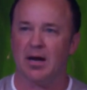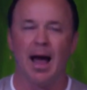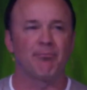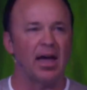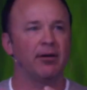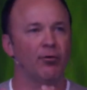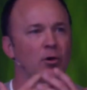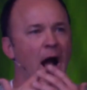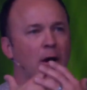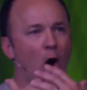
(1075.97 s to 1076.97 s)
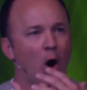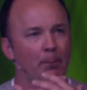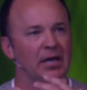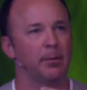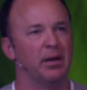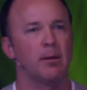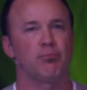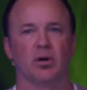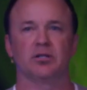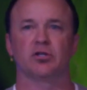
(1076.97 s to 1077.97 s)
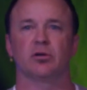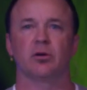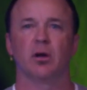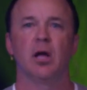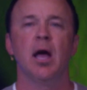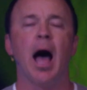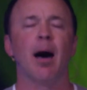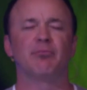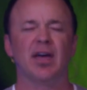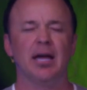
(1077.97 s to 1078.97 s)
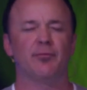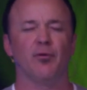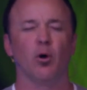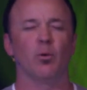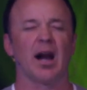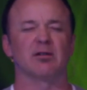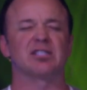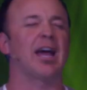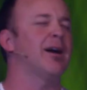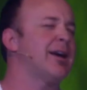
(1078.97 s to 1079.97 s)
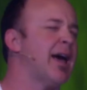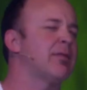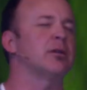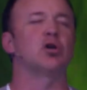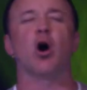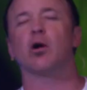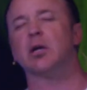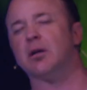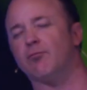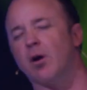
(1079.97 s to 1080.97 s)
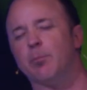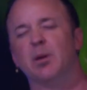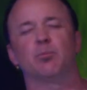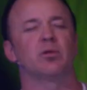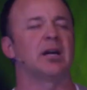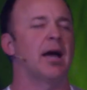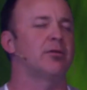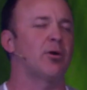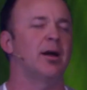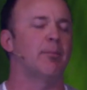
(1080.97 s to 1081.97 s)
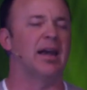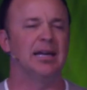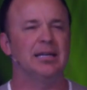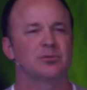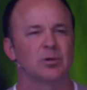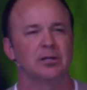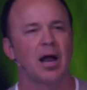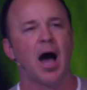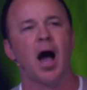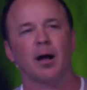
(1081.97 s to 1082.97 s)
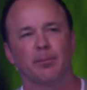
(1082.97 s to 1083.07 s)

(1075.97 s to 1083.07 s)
I'm thankful God called me to be a preacher. I'm thankful when I was scared to death of talking in front of people in the ninth grade, my knees would knock.